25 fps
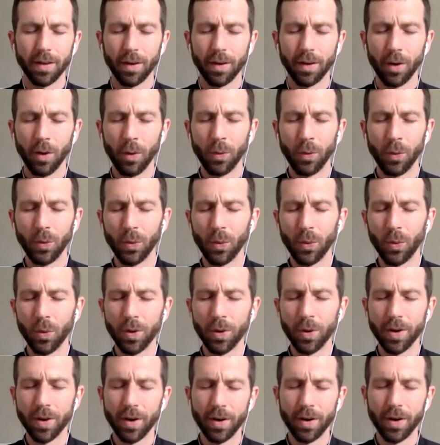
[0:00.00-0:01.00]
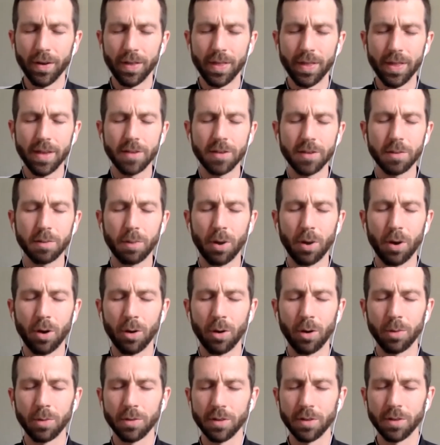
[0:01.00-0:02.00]
O Lord, on this
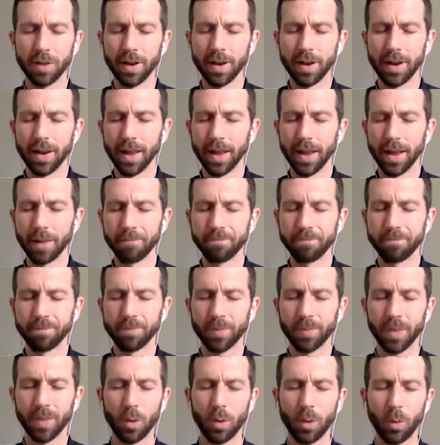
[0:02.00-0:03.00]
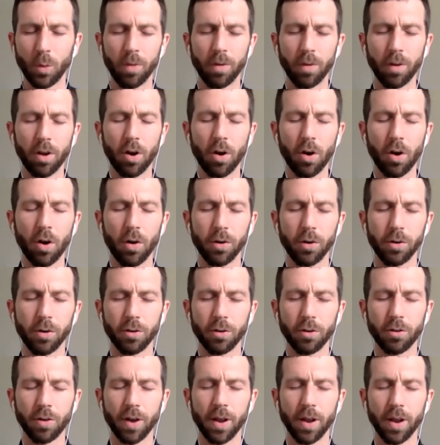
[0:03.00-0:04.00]
Palm Sunday, we recall your
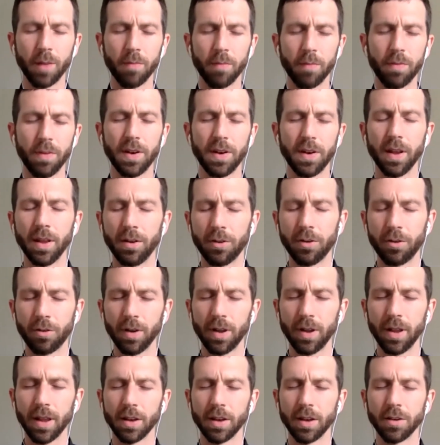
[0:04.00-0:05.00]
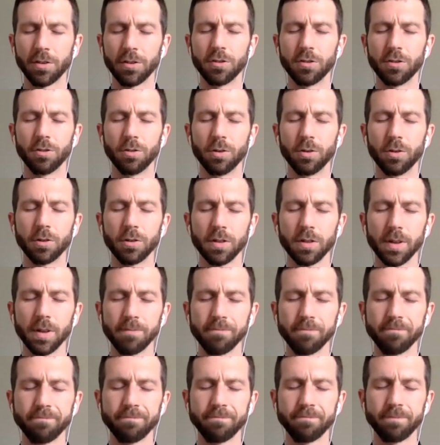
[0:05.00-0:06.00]
triumphant entry into
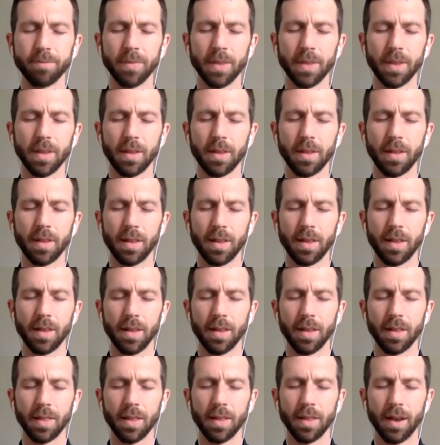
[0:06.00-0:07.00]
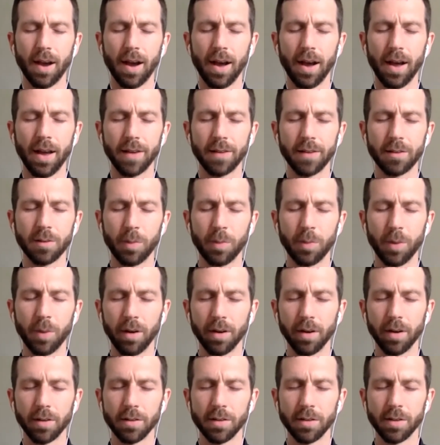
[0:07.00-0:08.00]
Jerusalem. The high
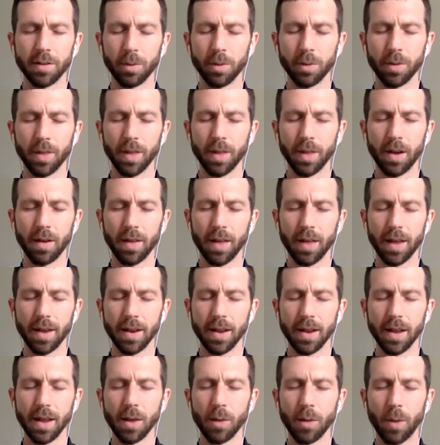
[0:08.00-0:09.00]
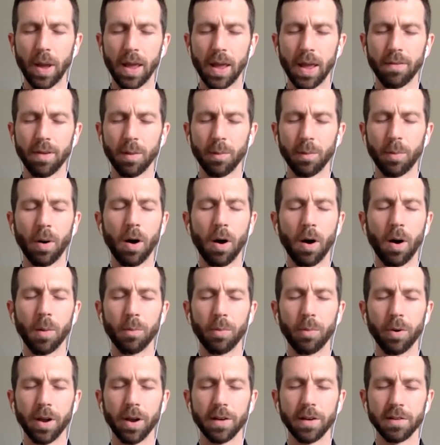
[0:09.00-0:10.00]
spirits that were there that day, waving palm
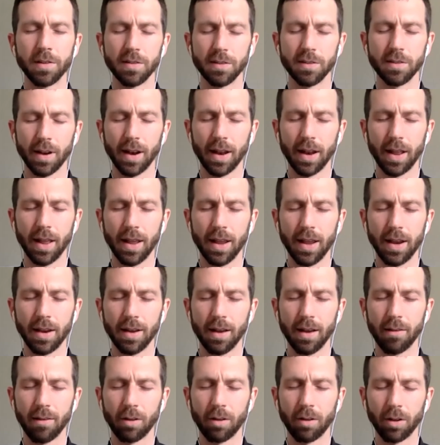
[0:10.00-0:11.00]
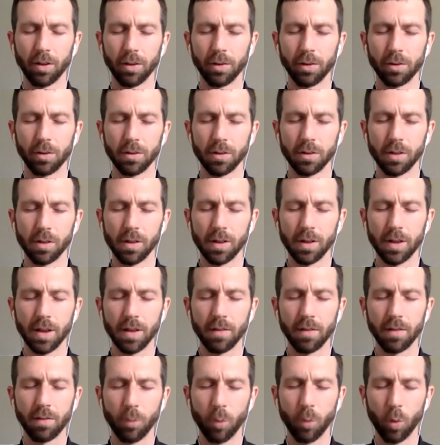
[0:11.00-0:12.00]
branches and laying down cloaks,
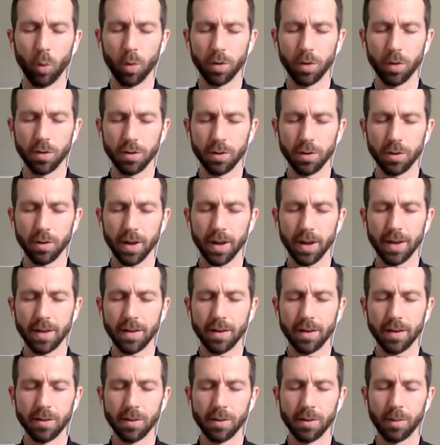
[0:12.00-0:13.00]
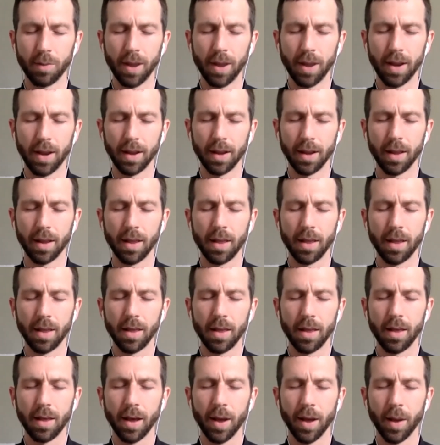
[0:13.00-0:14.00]
looking forward to and anticipating
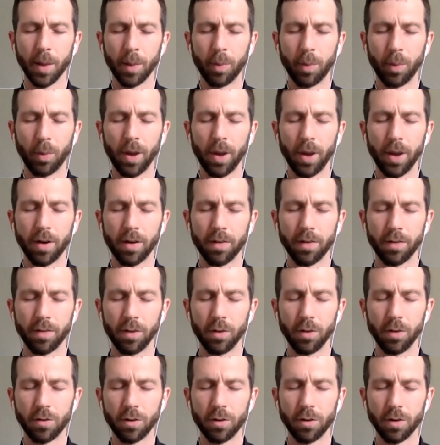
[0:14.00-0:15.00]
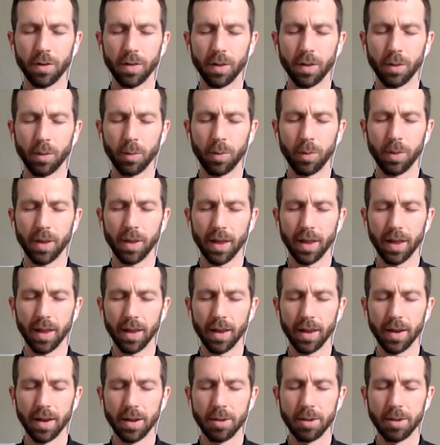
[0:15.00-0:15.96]
a brighter future that would be ahead.